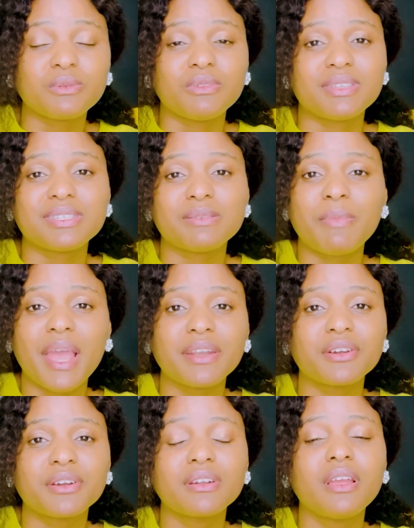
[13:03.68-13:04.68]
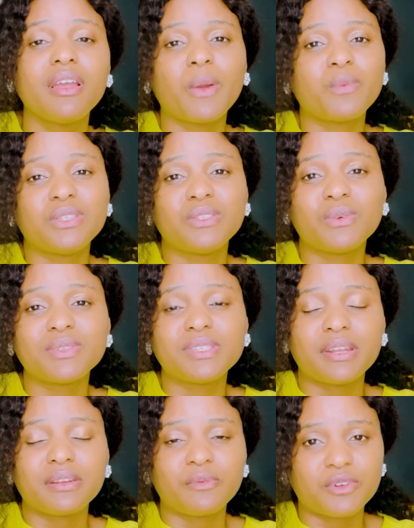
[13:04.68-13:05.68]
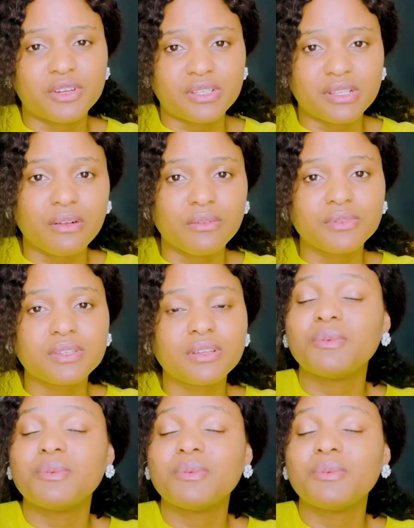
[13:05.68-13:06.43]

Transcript: to in this manner and we don't stand up for ourselves.